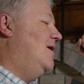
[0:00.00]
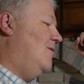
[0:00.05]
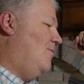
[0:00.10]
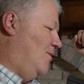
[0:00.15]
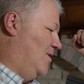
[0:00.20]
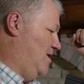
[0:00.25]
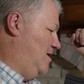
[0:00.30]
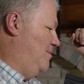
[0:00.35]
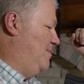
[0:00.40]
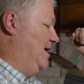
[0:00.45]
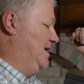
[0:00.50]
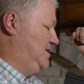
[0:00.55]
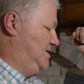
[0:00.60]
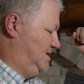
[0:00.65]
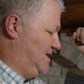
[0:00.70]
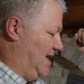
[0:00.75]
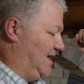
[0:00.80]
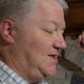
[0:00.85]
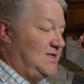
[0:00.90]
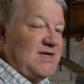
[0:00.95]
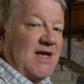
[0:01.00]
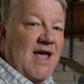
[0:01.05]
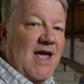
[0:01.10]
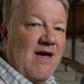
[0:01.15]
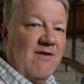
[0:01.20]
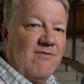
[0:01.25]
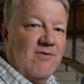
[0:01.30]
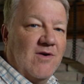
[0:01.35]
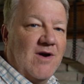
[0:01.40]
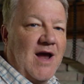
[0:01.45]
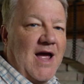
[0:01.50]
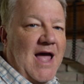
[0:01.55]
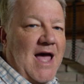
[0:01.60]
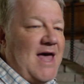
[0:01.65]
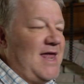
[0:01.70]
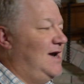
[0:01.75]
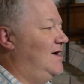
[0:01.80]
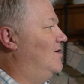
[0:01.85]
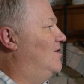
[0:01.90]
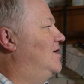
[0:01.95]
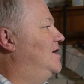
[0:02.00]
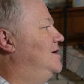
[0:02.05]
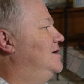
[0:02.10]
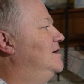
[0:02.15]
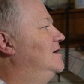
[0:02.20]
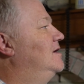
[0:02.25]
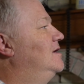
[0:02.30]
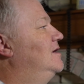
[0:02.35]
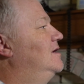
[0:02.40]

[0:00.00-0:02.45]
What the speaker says: one of the best sights ever added on